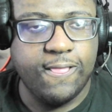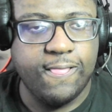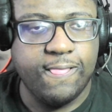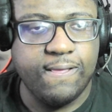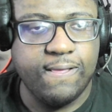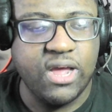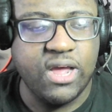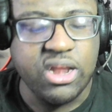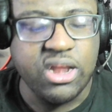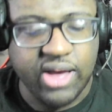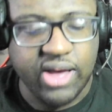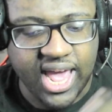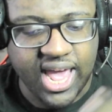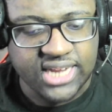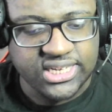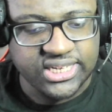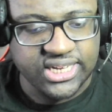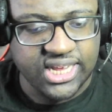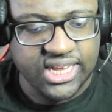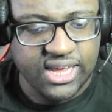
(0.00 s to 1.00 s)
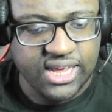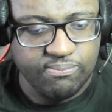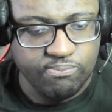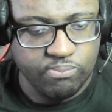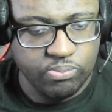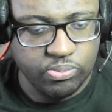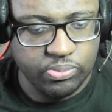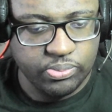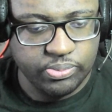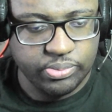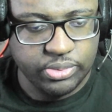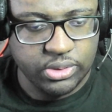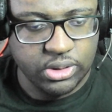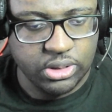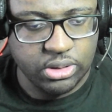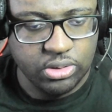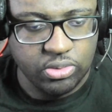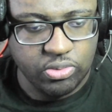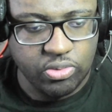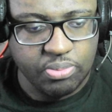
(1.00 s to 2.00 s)
don't know. Actually,
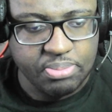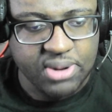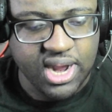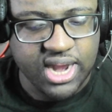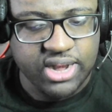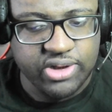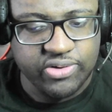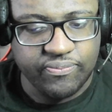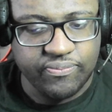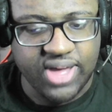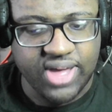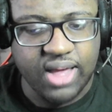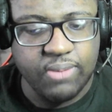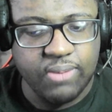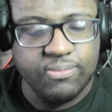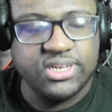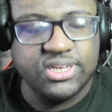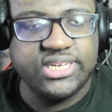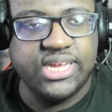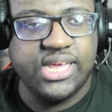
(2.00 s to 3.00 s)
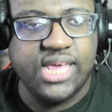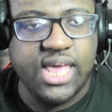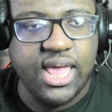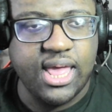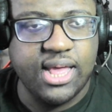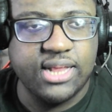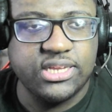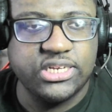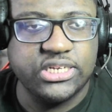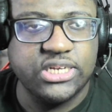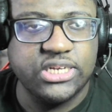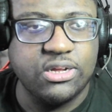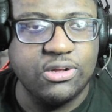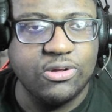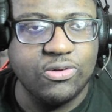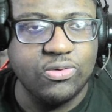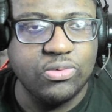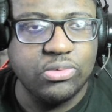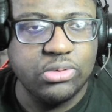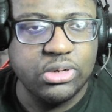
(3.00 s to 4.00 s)
we'll probably do 5 once again.
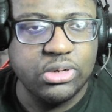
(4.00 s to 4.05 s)
So.